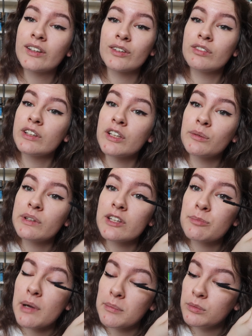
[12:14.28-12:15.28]
I don't really know where this
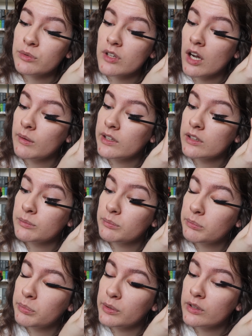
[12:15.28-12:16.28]
babble was going,
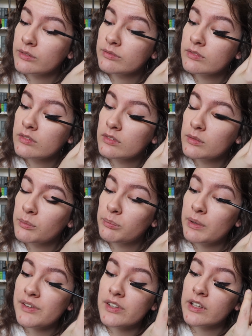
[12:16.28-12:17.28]
but
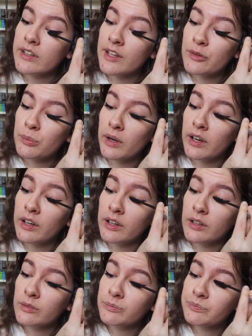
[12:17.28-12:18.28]
basically that's why
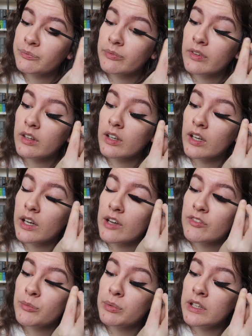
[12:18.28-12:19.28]
I
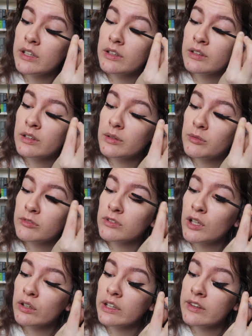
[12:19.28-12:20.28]
haven't been
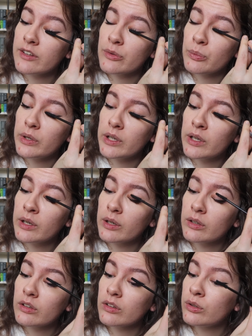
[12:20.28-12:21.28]
vlogging this week
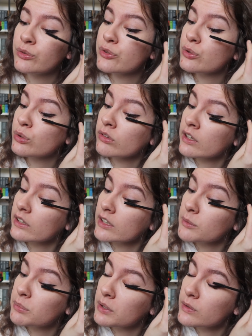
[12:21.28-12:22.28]
all too
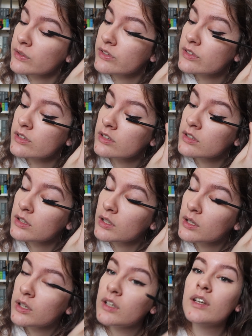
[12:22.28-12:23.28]
greatly, because
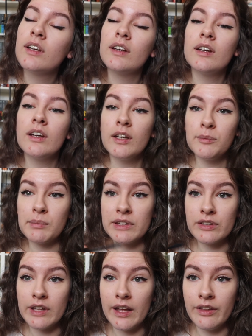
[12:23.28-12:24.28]

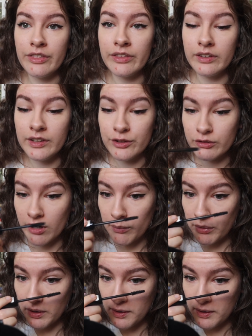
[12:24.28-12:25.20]
mental health is crap.